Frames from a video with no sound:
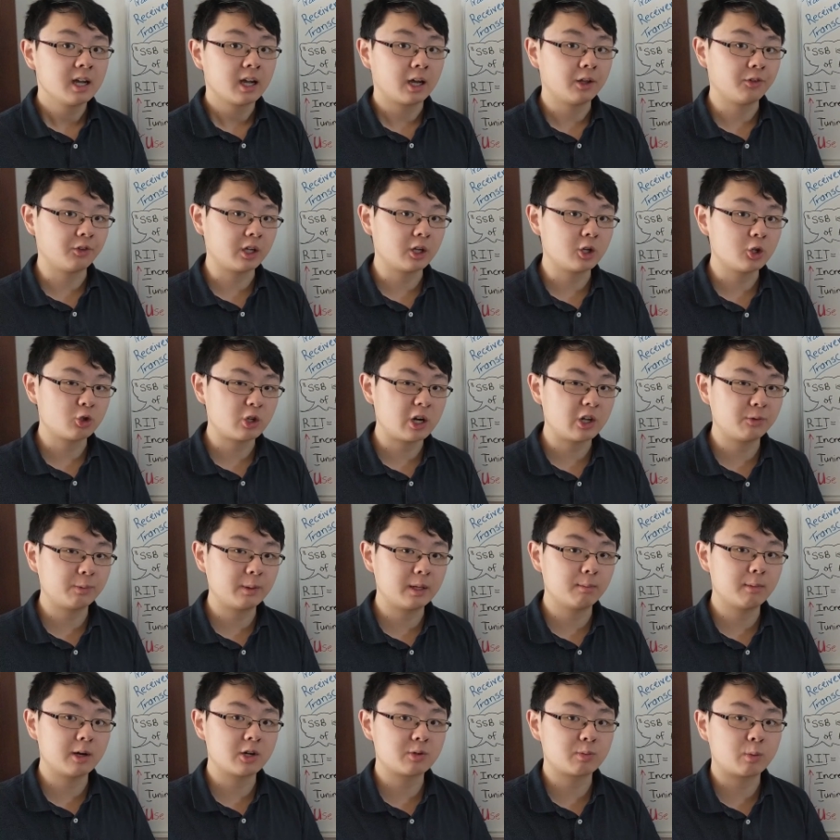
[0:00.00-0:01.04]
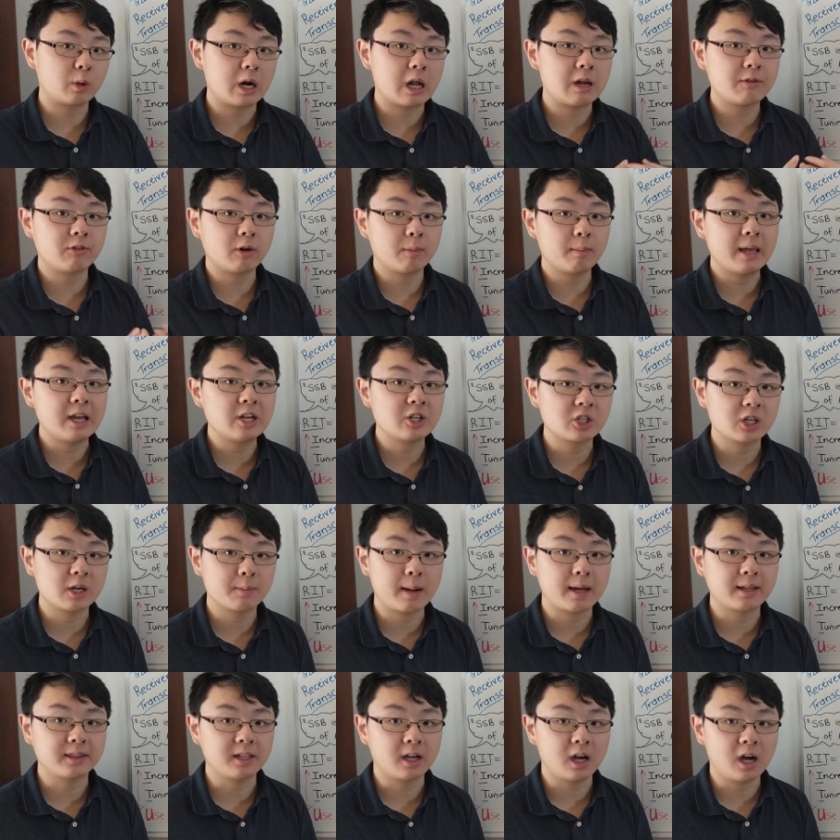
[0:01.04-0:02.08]
because it can transmit much more information
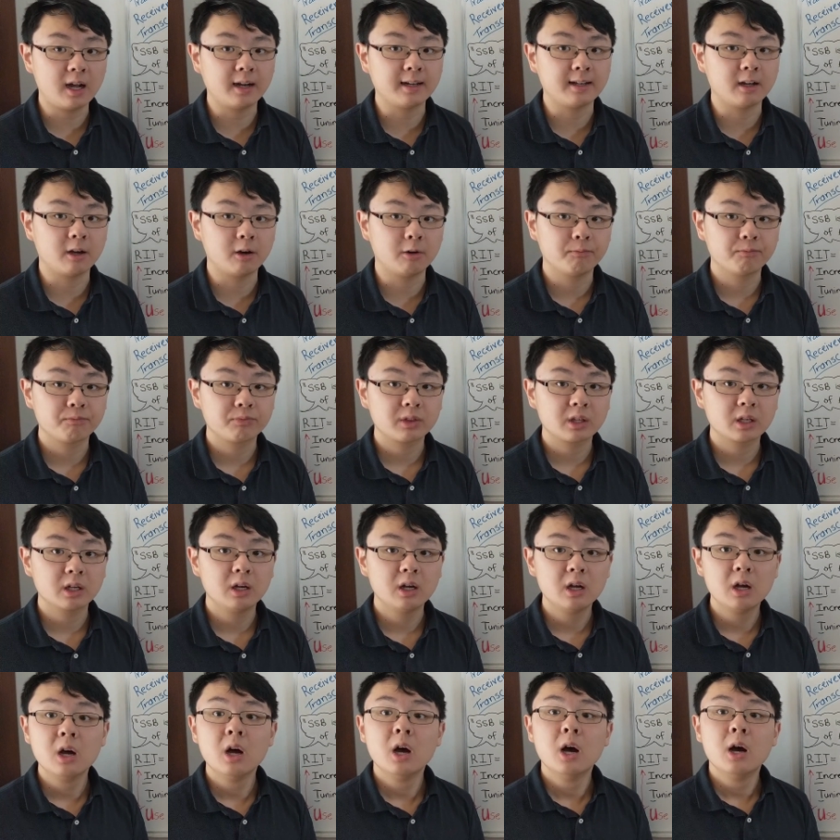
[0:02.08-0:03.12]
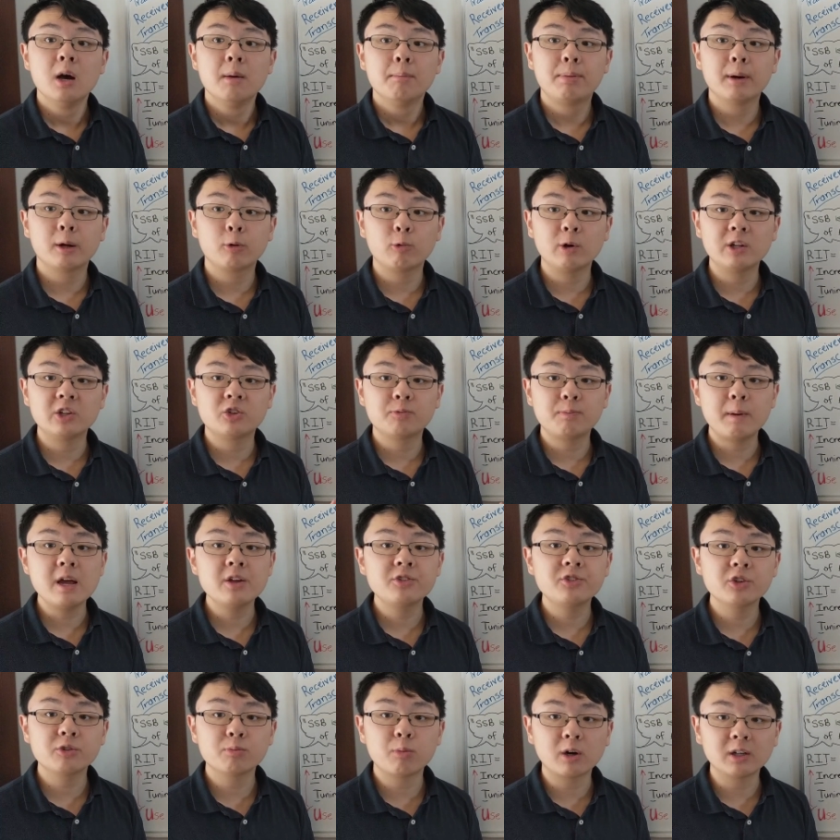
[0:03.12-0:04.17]
about the audio. But when
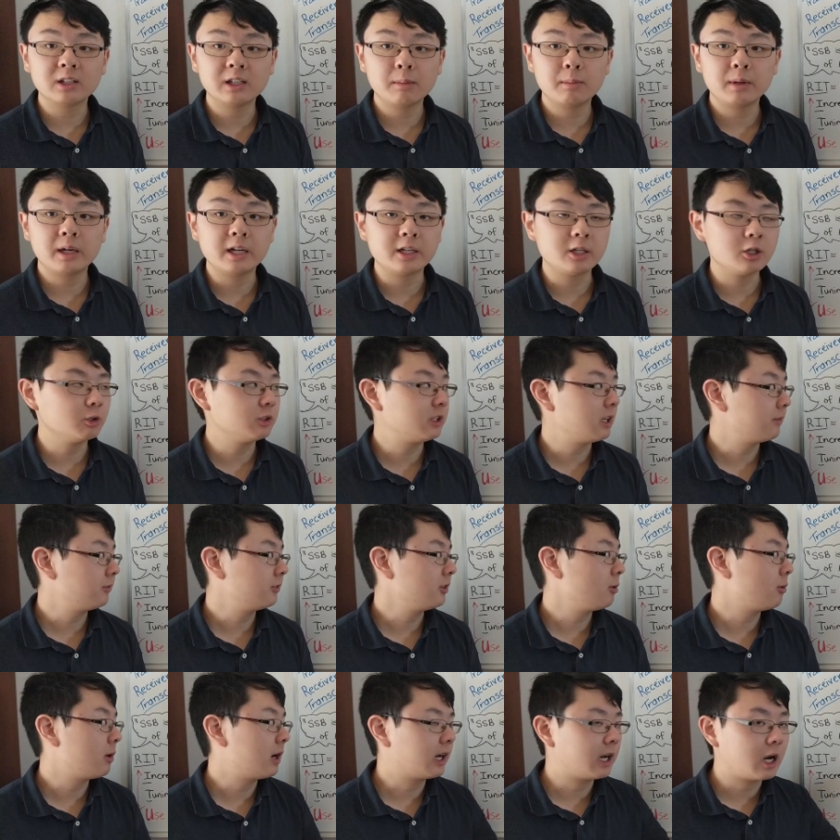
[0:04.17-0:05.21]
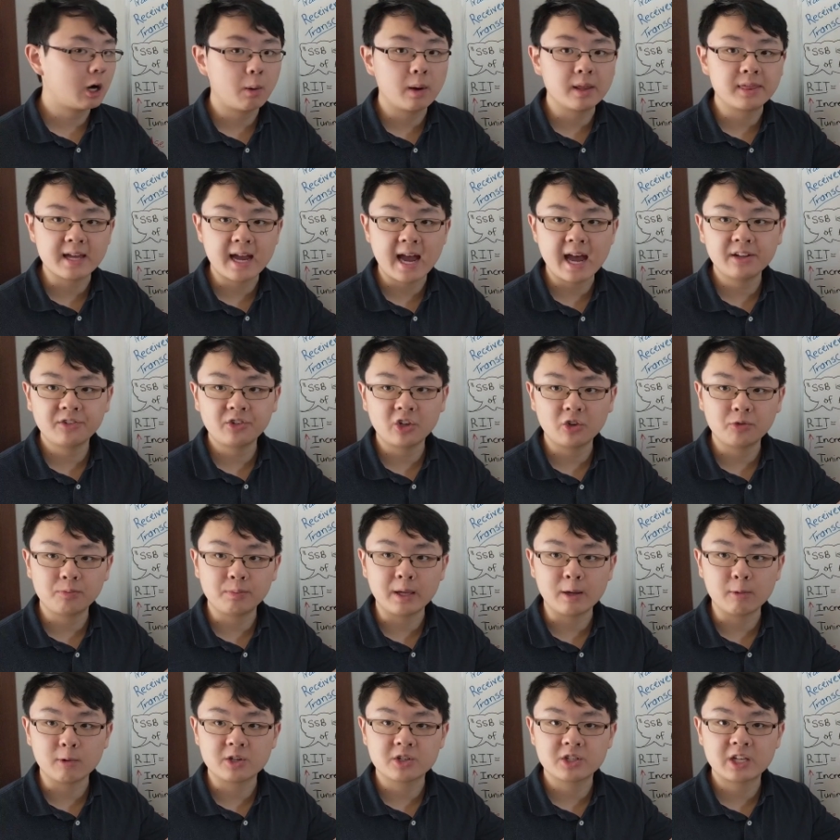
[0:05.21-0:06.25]
space is more limited, you'll definitely want to go with
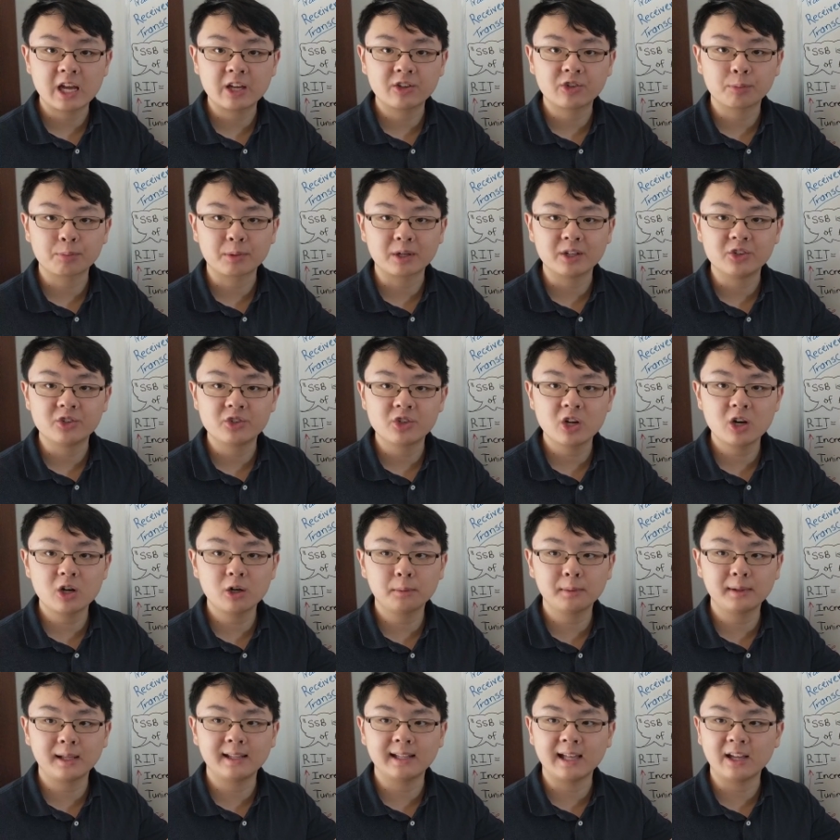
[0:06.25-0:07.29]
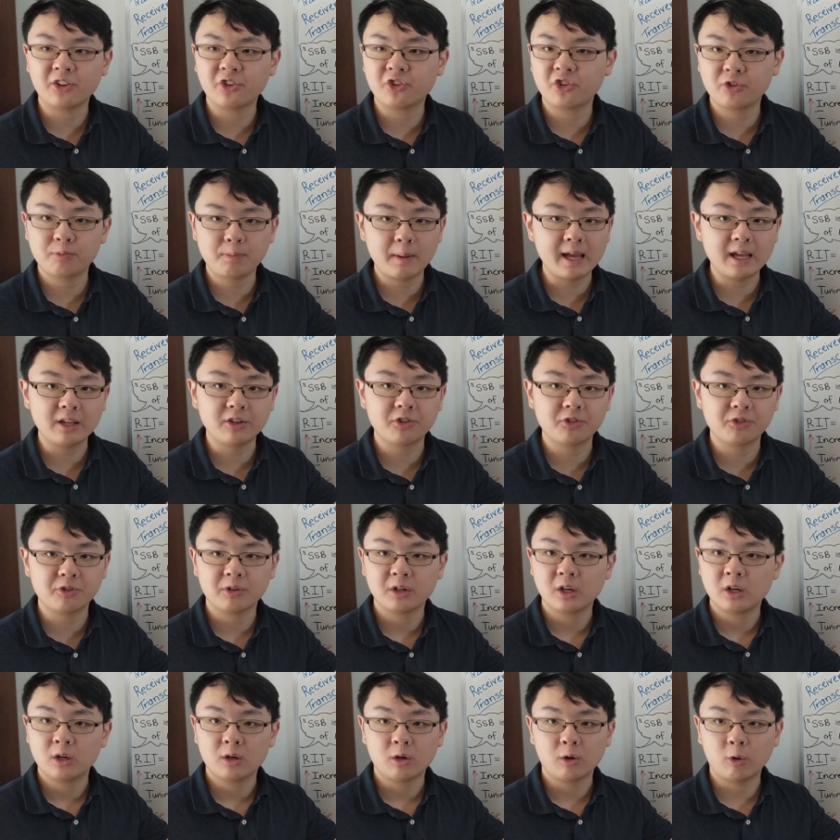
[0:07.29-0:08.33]
SSB, which takes up considerably less space
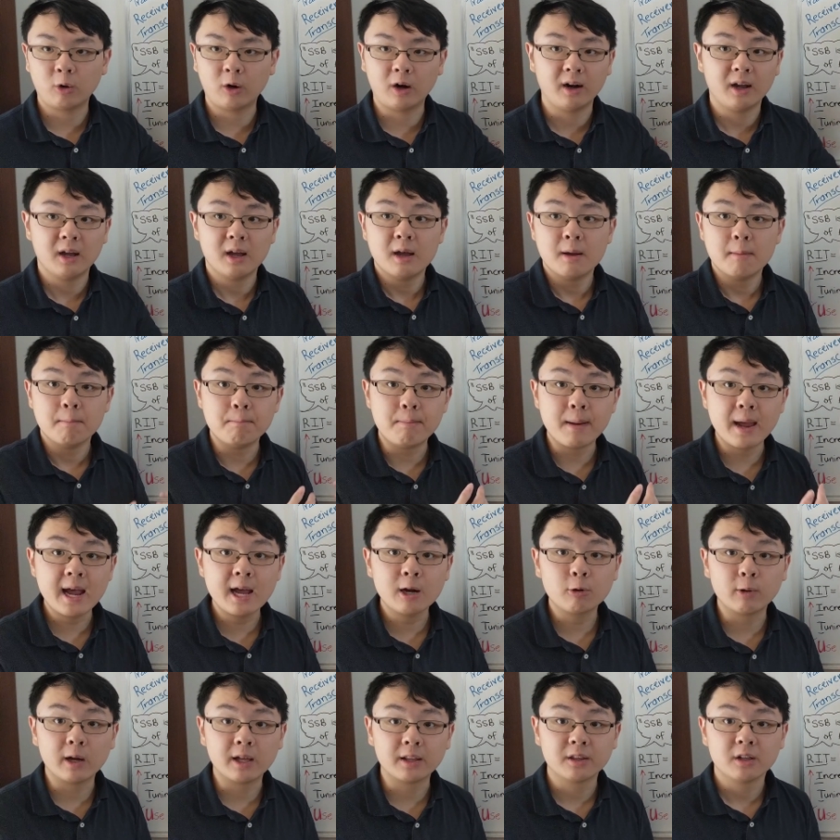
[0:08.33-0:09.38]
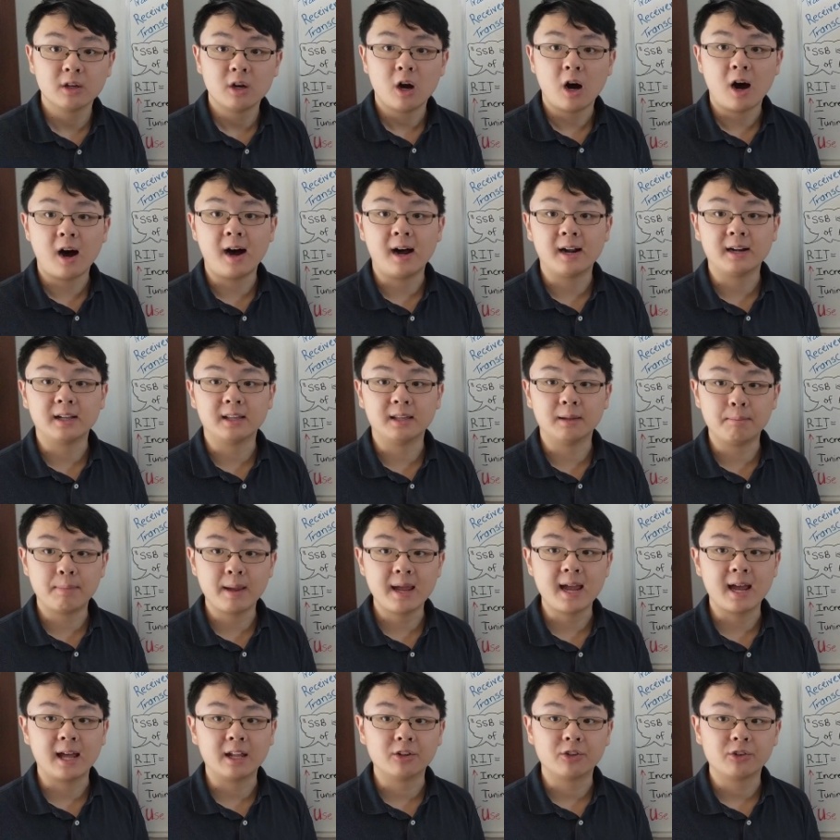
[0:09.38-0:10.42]
or bandwidth on the
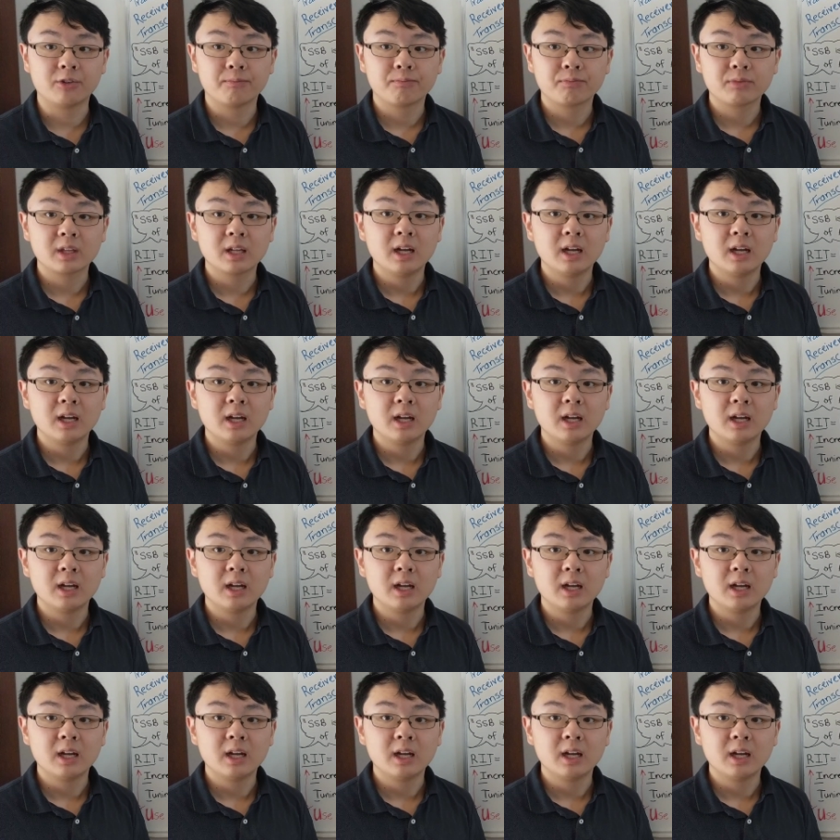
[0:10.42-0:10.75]
bands.